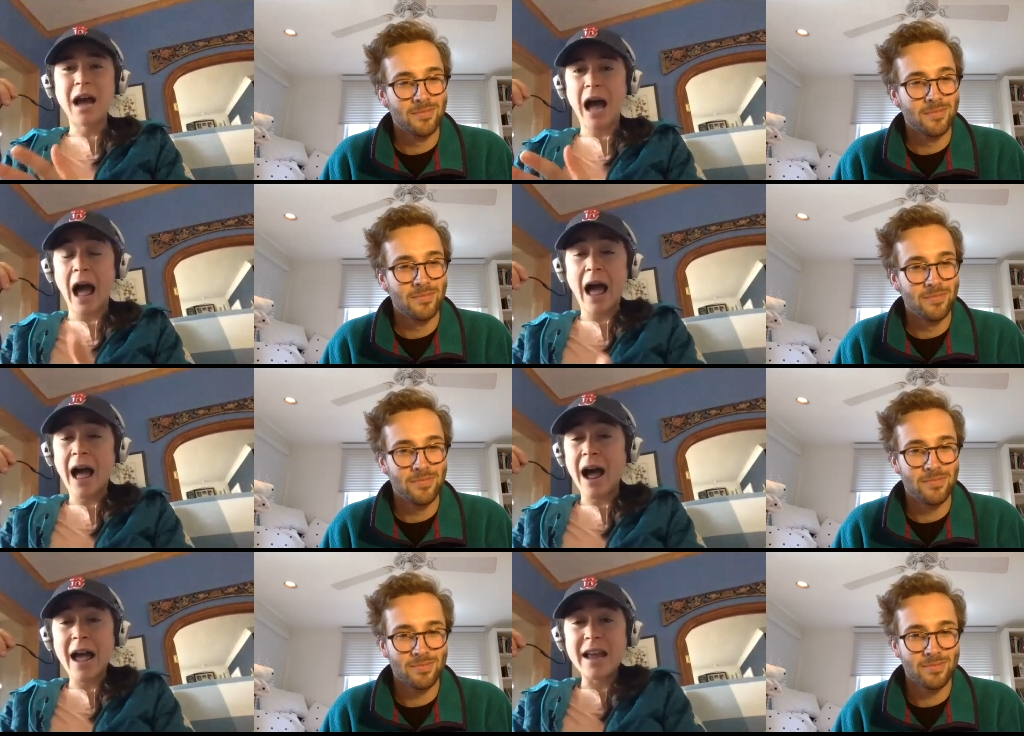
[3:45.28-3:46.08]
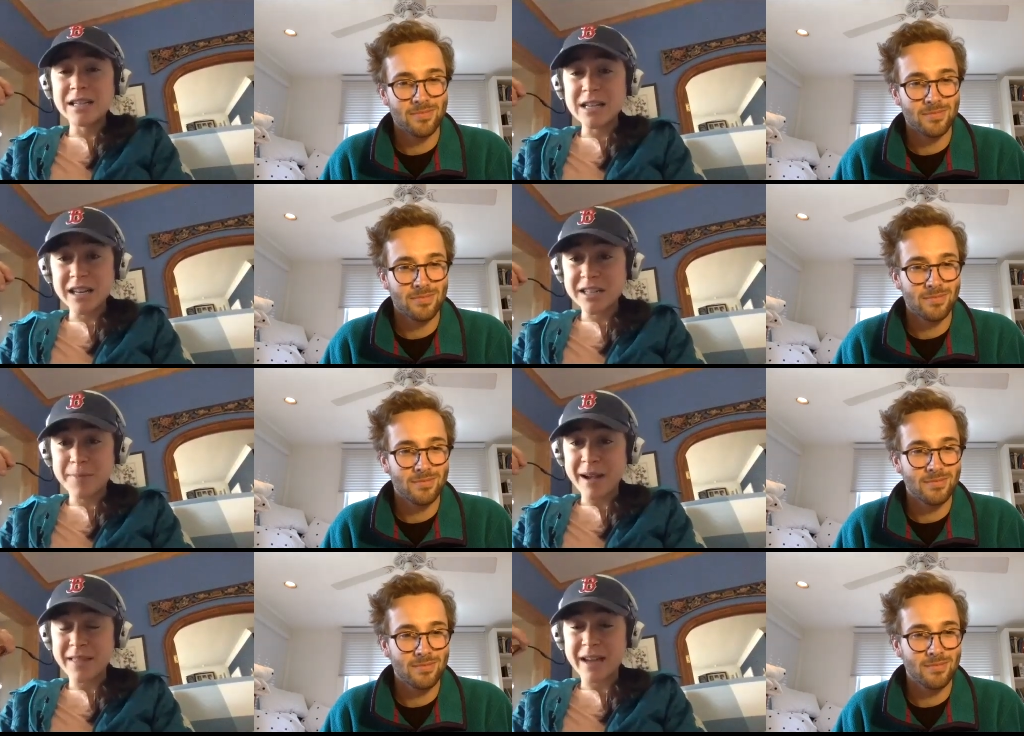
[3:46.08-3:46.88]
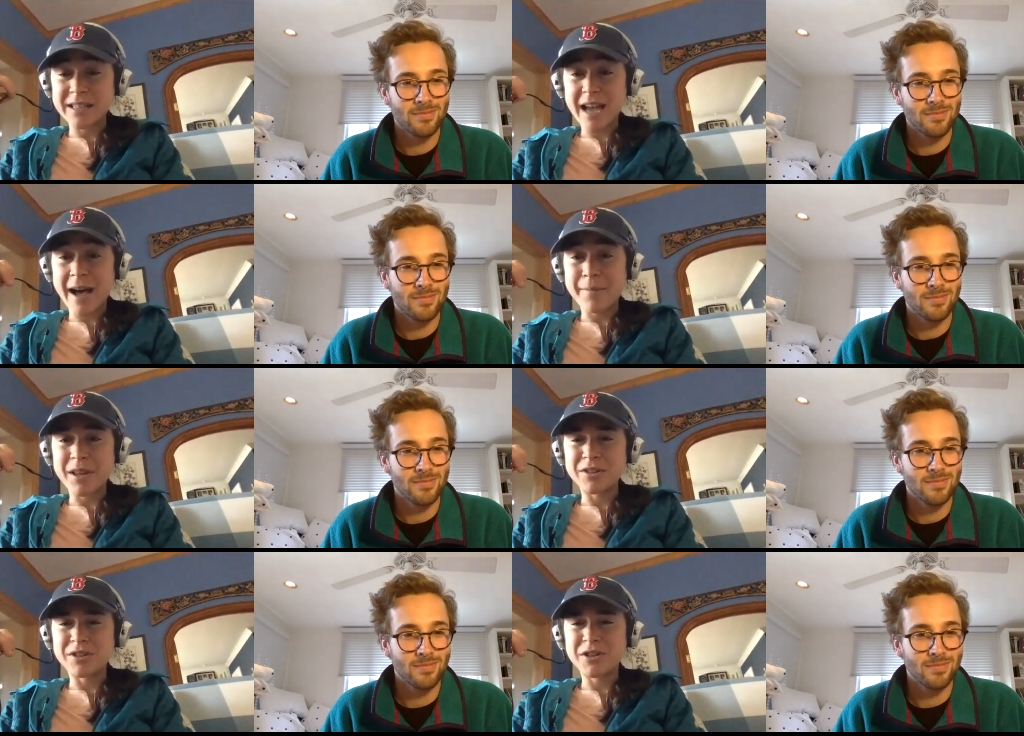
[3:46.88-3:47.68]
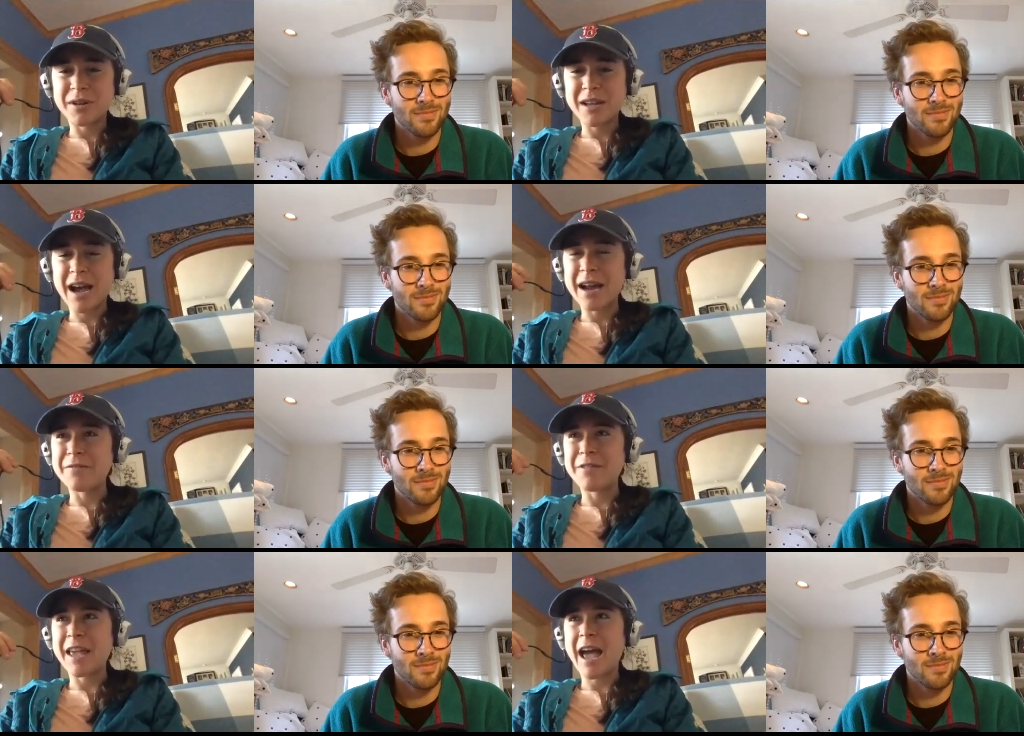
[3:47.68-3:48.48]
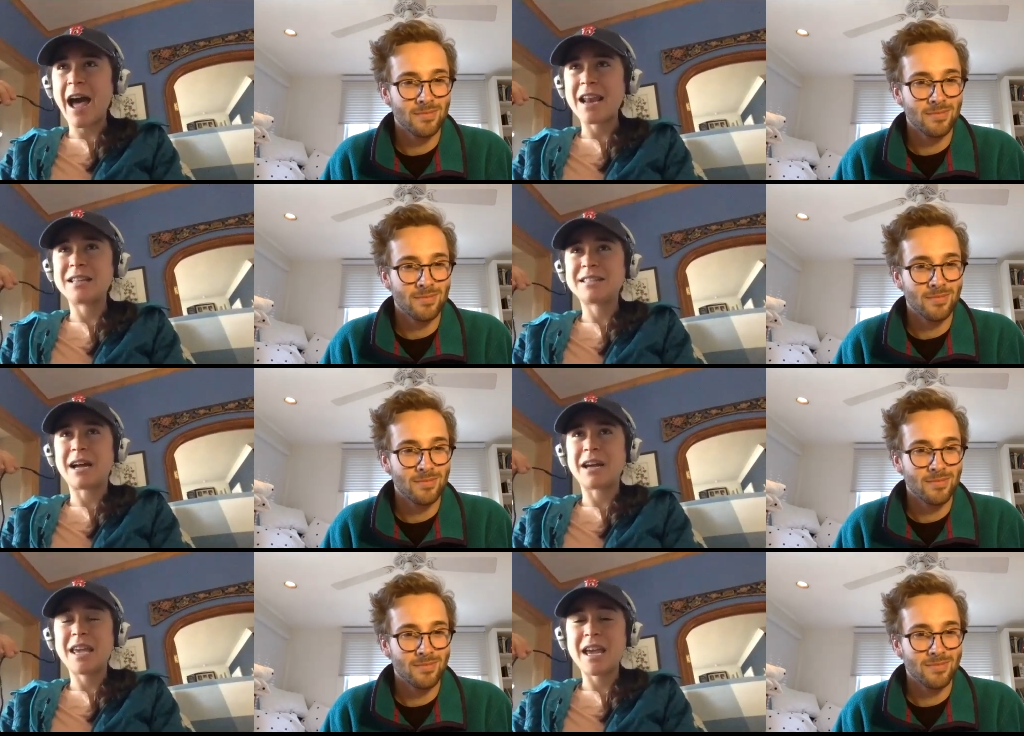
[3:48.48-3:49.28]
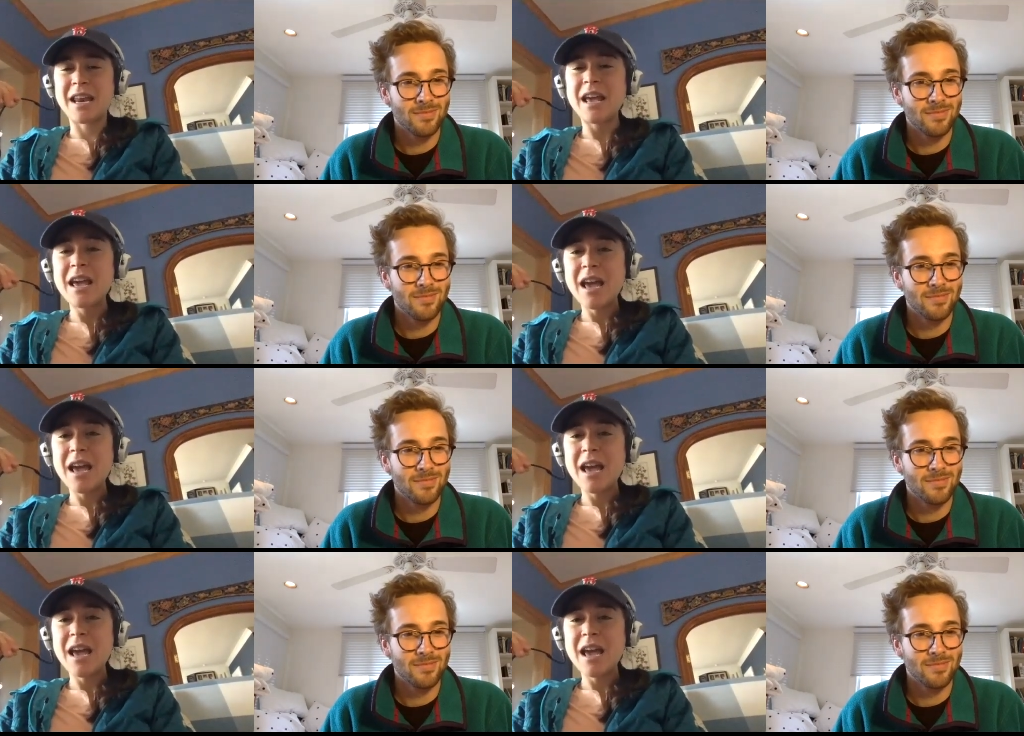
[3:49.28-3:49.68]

Speaker 1: i, I didn't expect that to happen so it kind of like hadn't sunk in